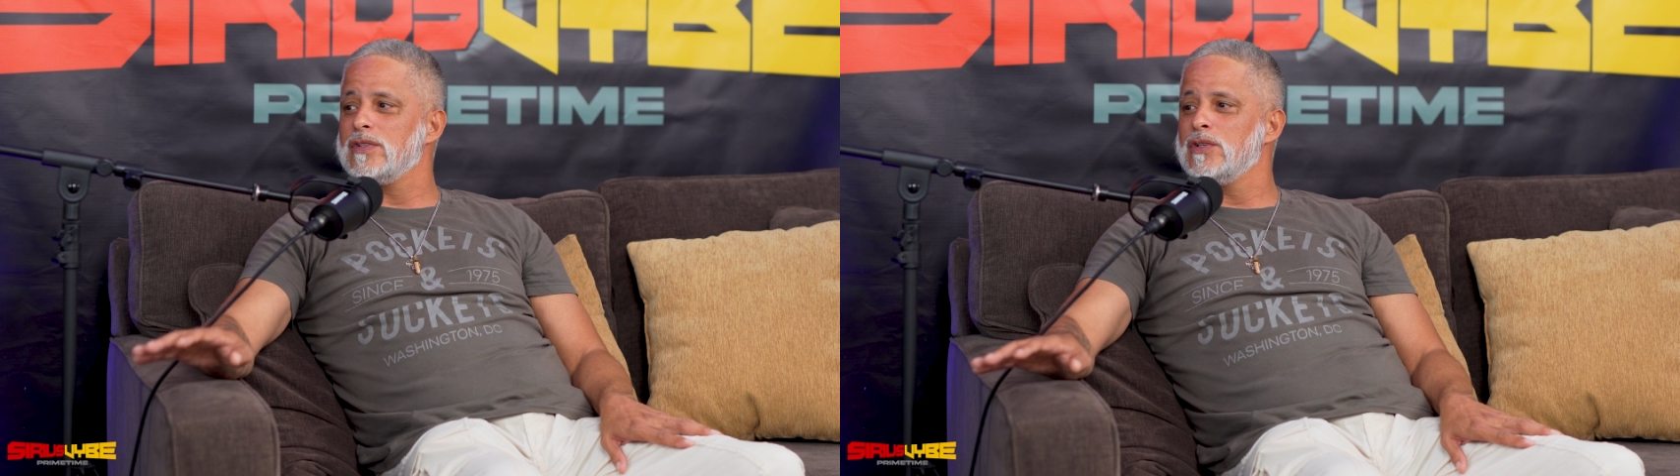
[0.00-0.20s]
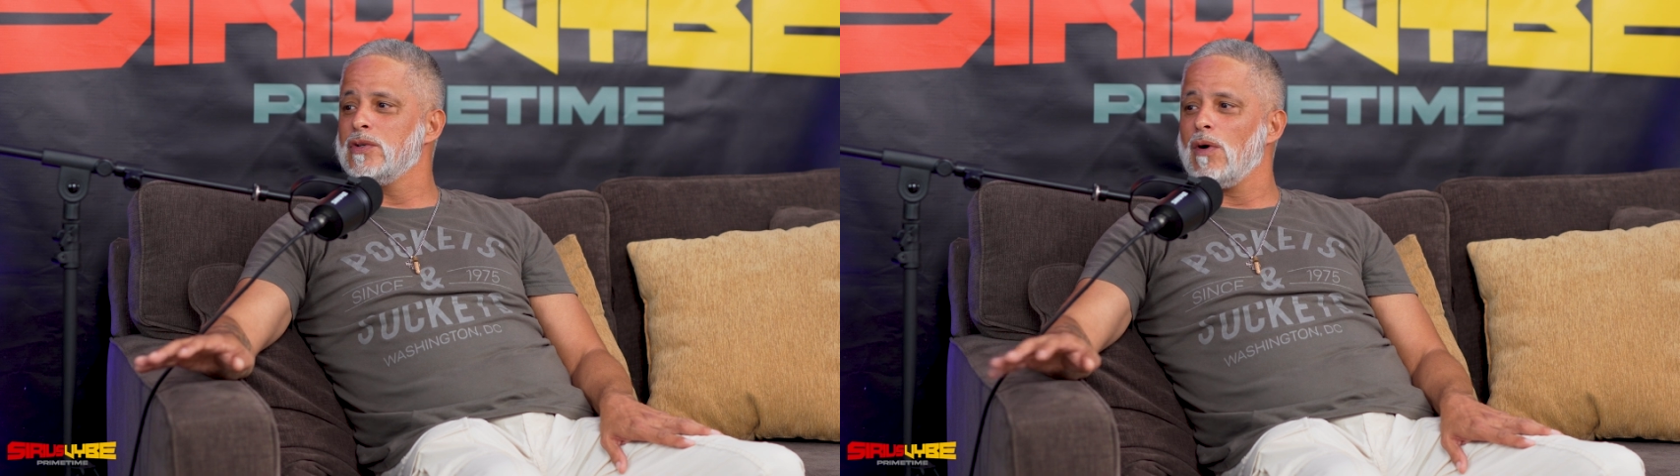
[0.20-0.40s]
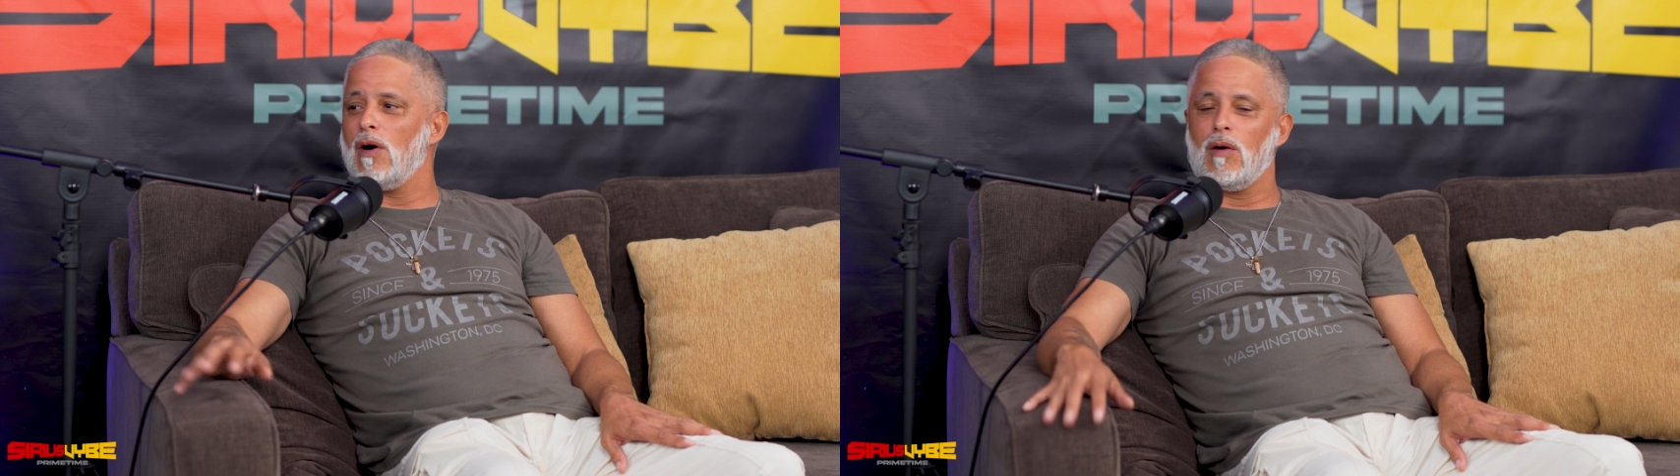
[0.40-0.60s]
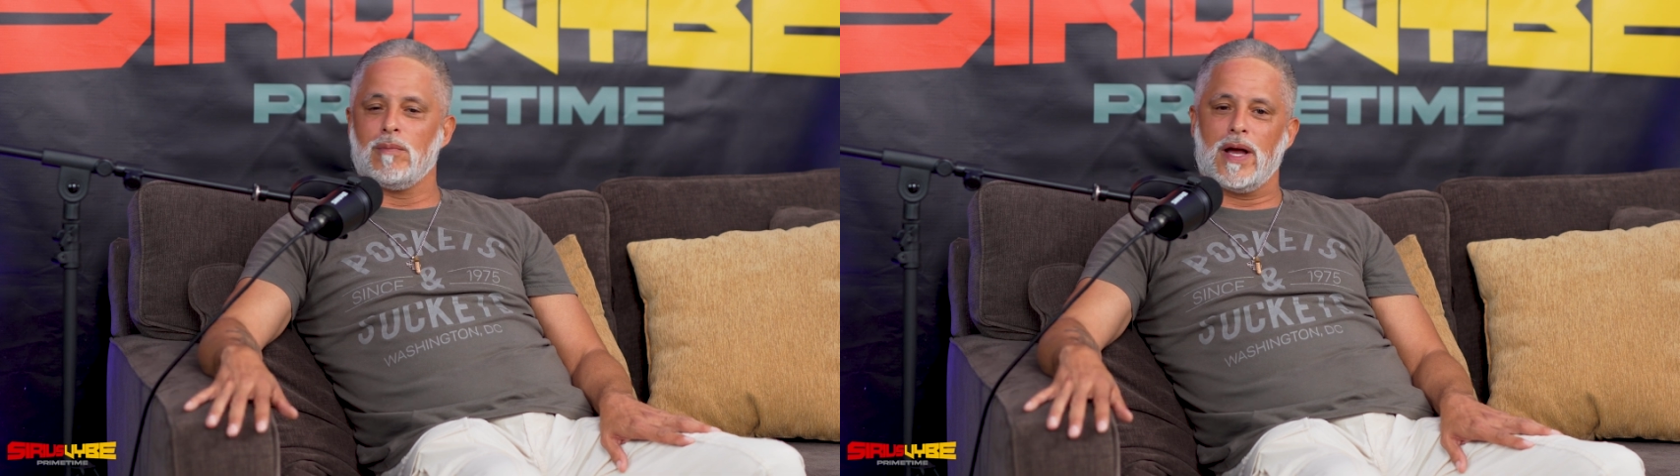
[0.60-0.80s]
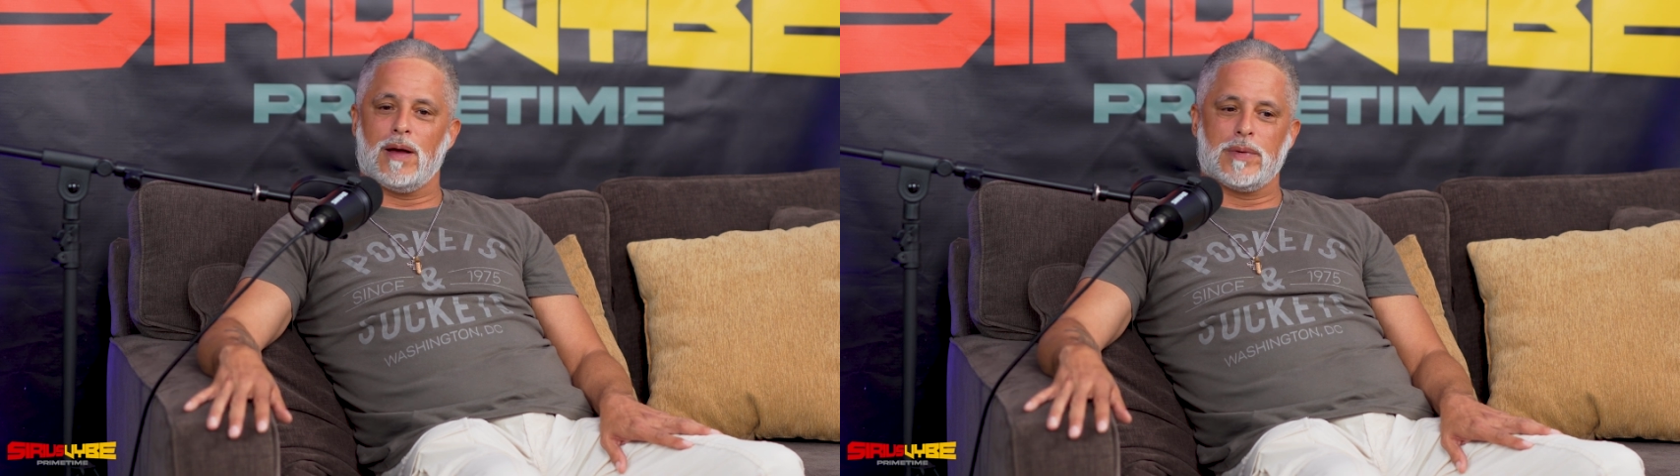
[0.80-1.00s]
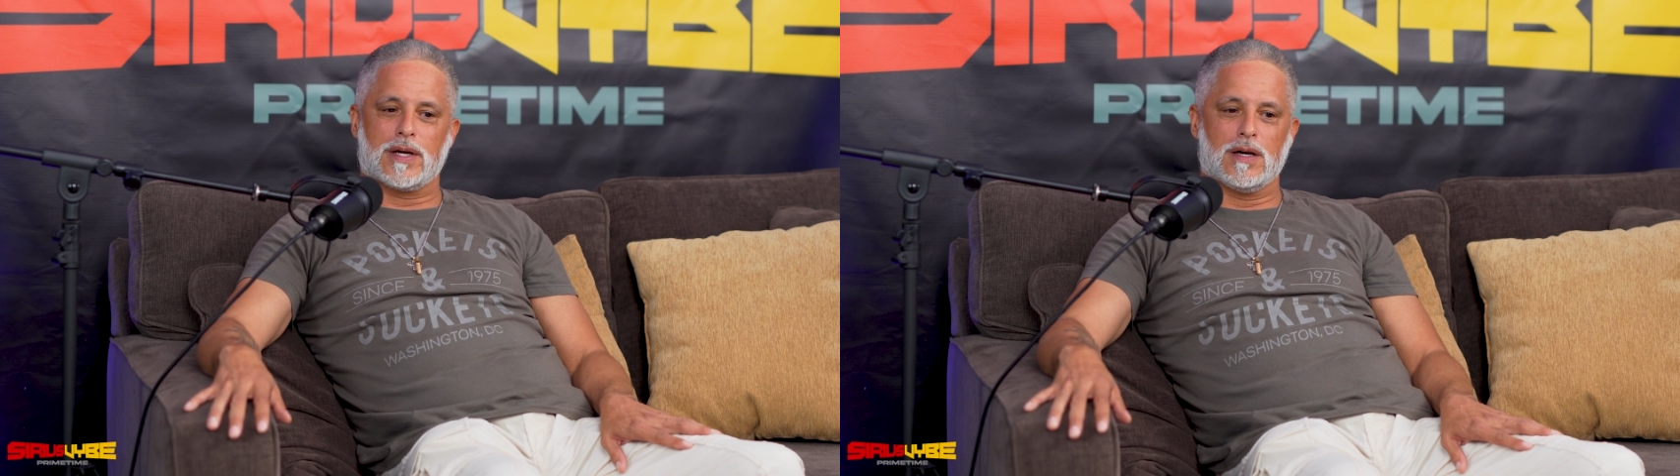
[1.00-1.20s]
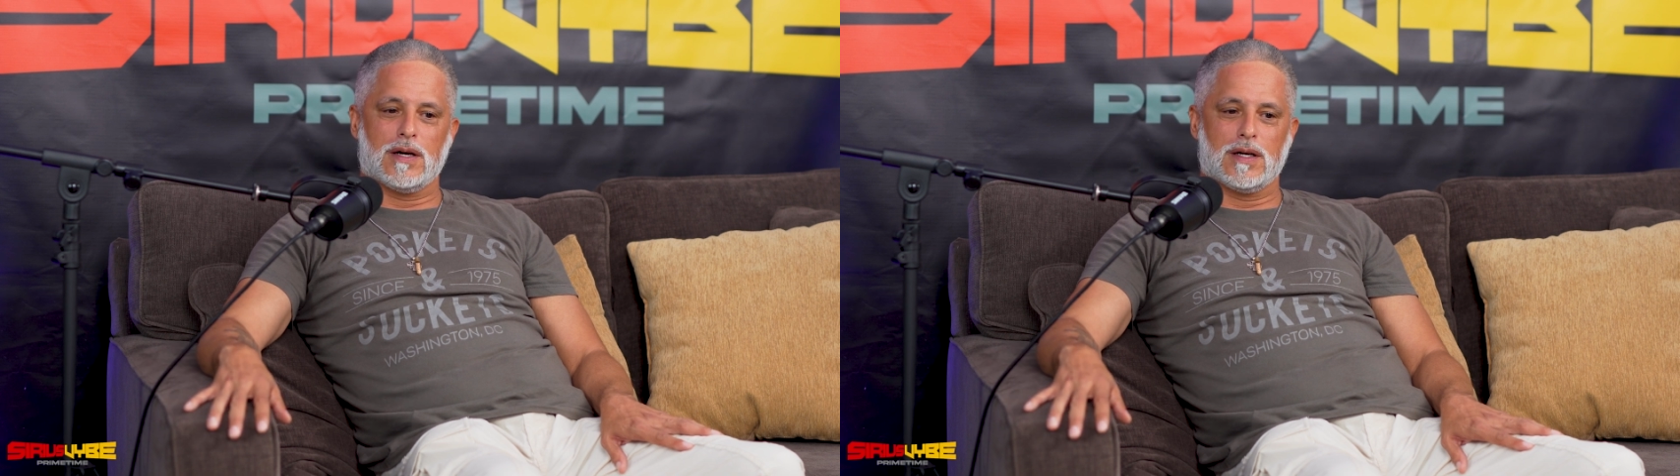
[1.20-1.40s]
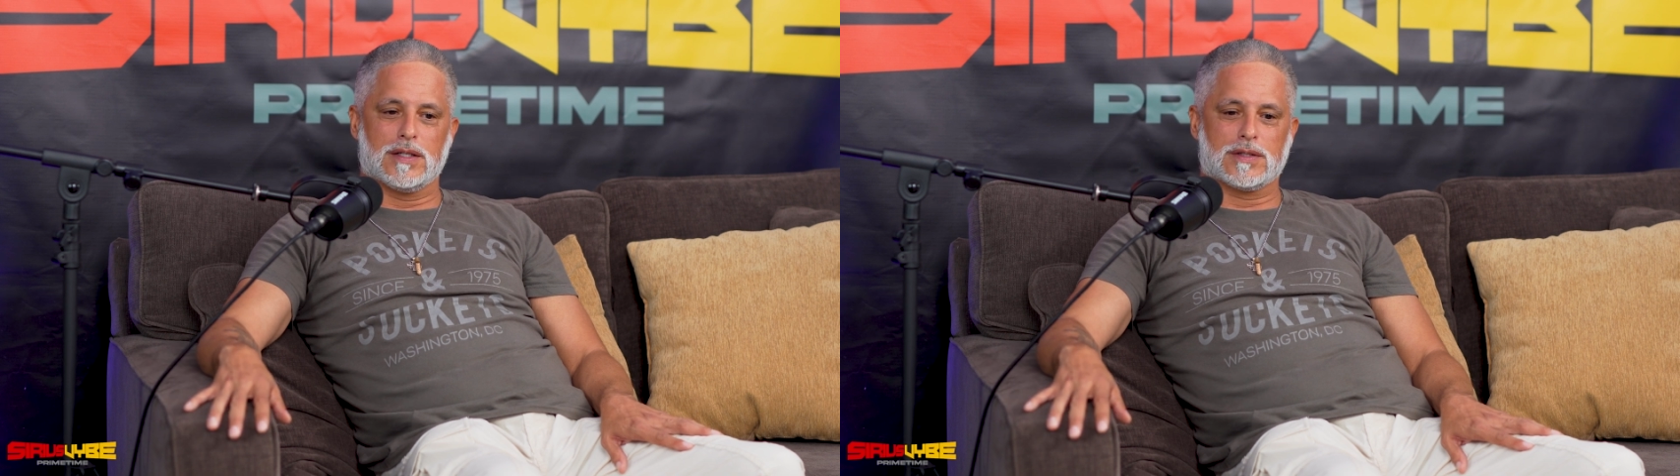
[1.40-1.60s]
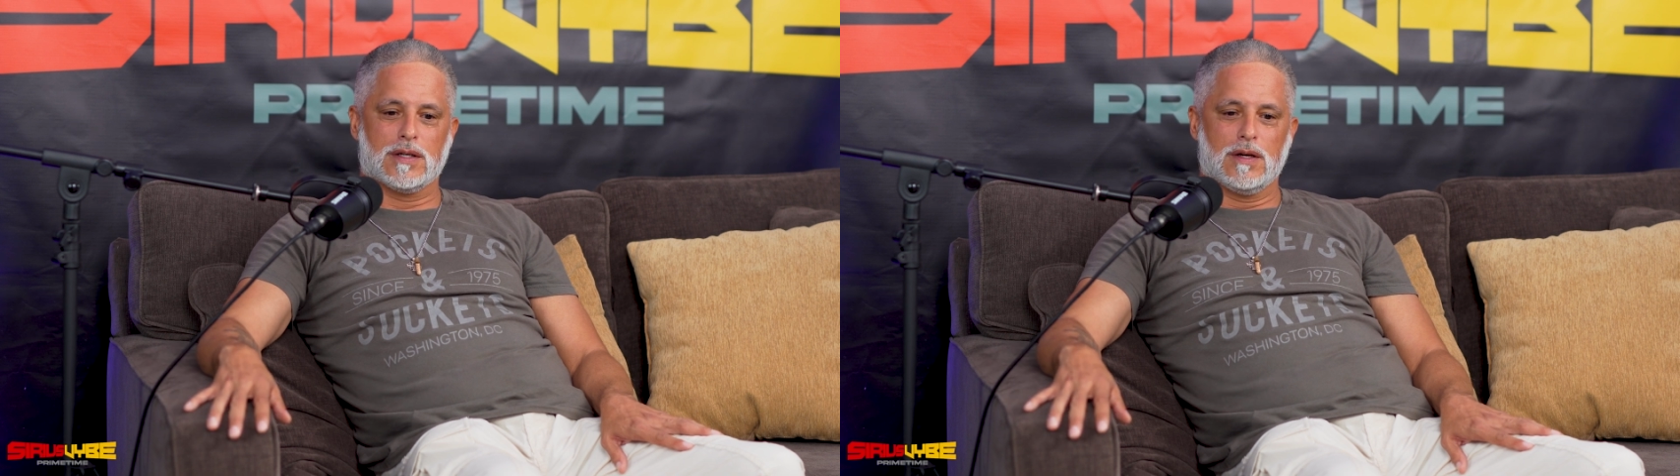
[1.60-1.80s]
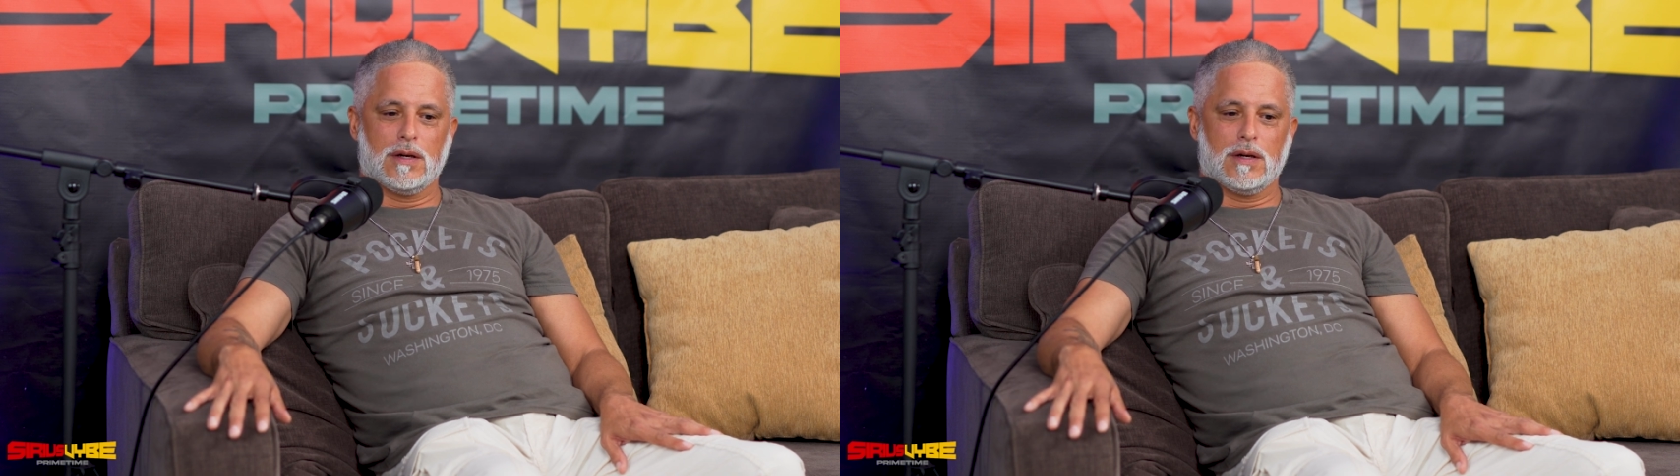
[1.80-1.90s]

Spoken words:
you all, man, because